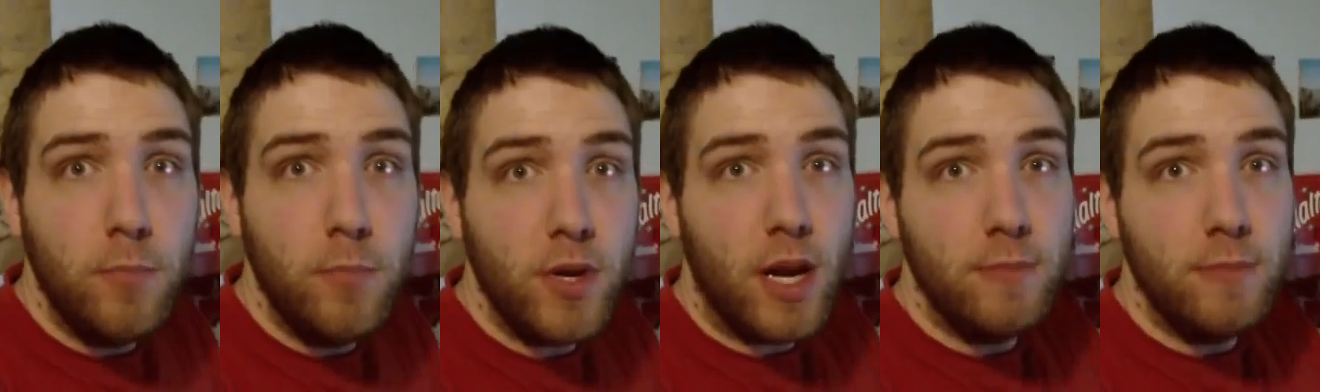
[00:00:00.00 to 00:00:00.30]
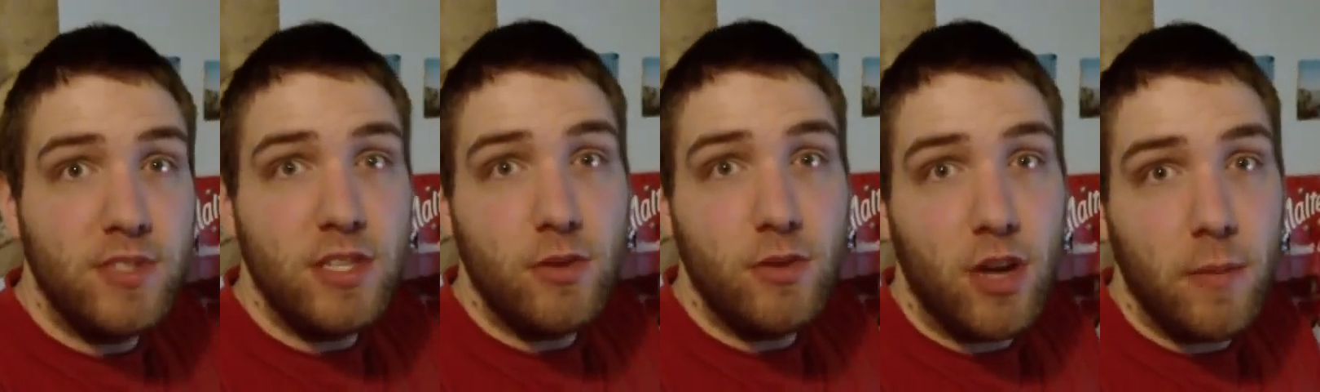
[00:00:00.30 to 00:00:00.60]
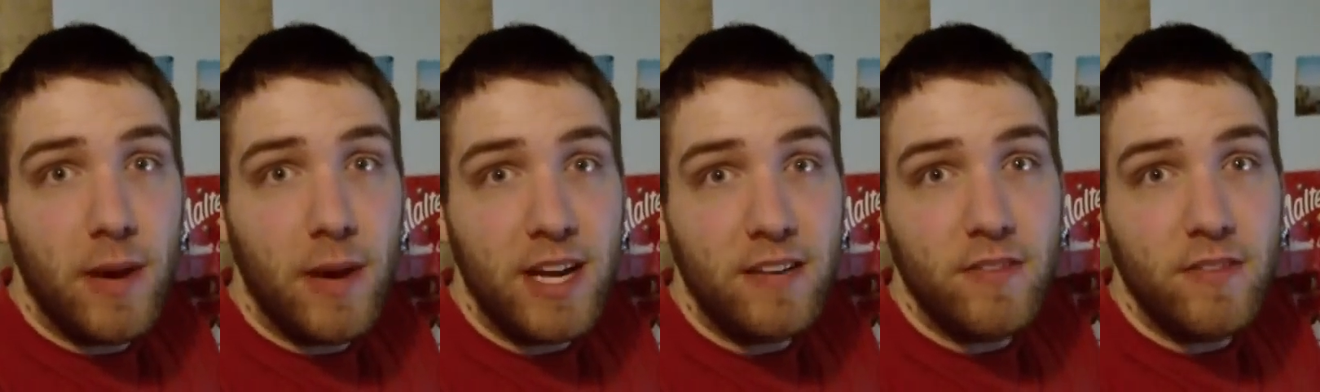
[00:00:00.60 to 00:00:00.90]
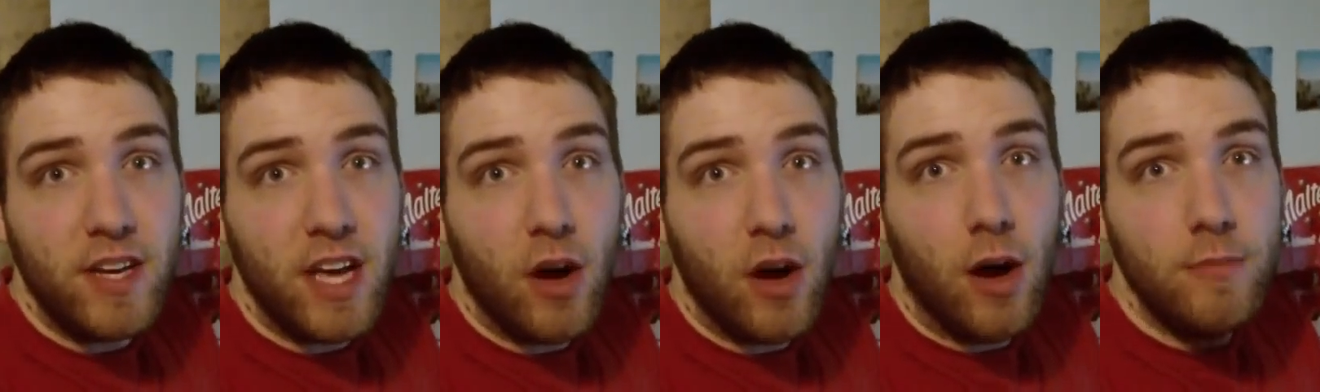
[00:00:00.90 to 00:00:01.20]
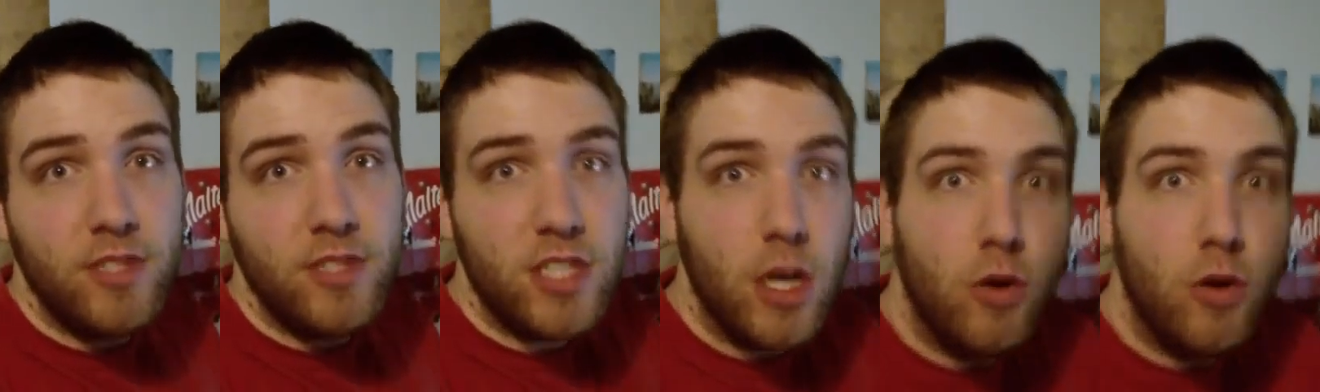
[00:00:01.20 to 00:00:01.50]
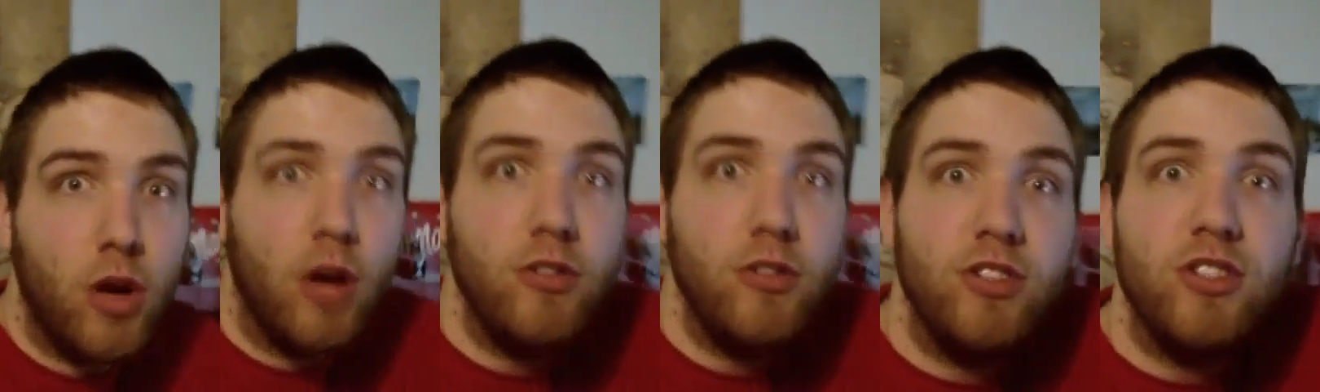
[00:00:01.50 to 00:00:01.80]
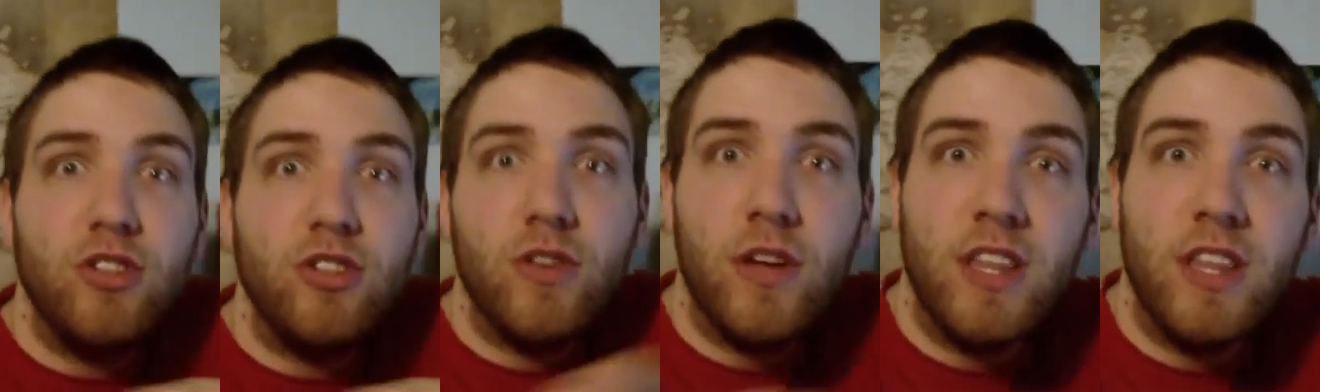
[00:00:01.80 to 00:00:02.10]
But I'm still going to make a video. I'm still going
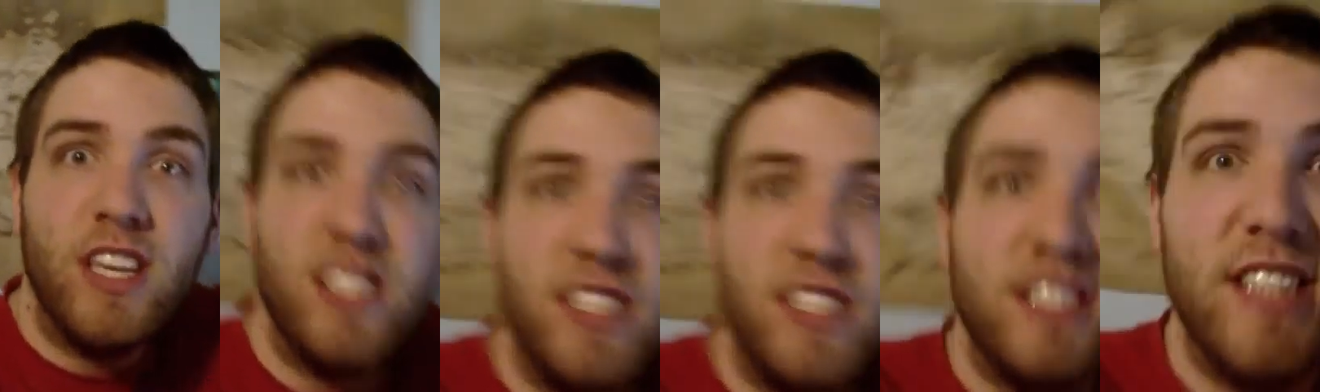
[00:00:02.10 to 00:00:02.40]
to do it. This is